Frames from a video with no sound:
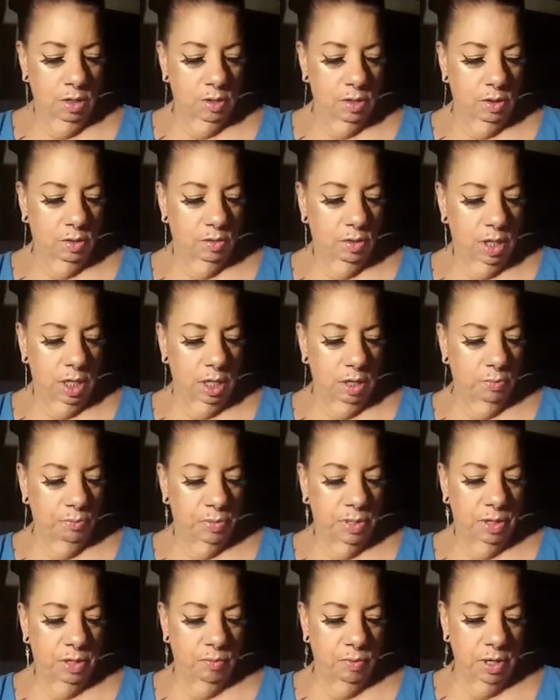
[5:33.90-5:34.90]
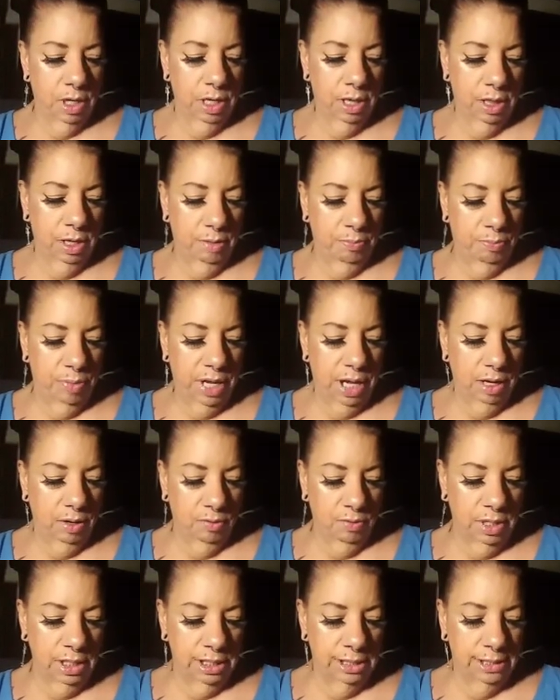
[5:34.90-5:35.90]
So cute. But one of the
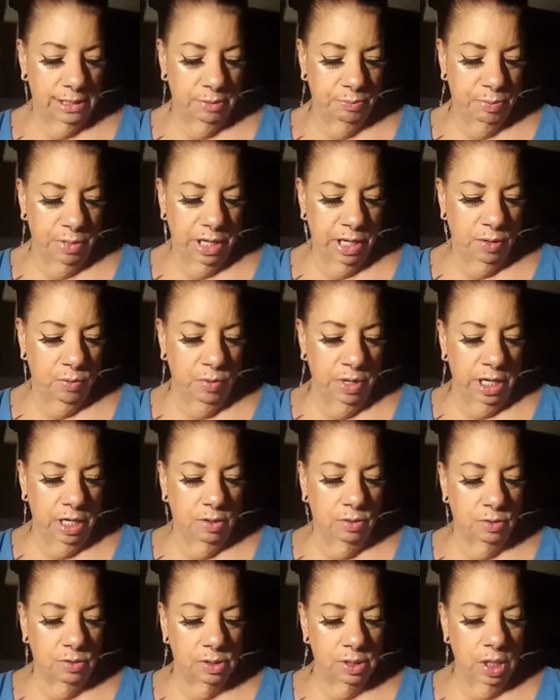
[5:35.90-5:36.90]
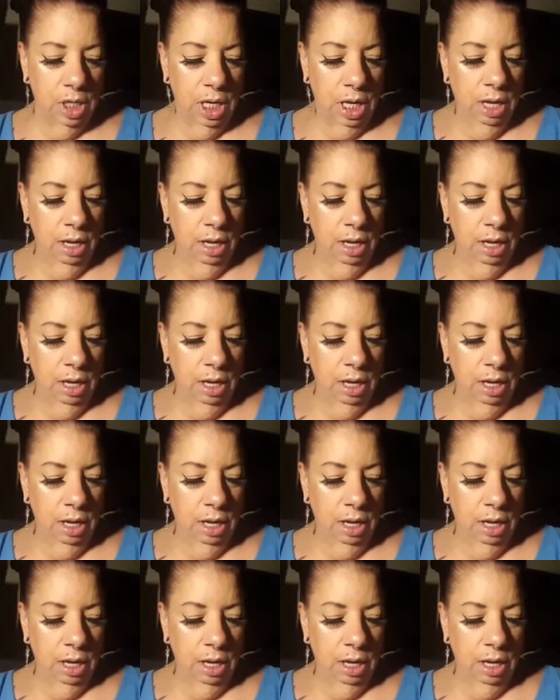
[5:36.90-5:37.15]
penguins, the penguinos,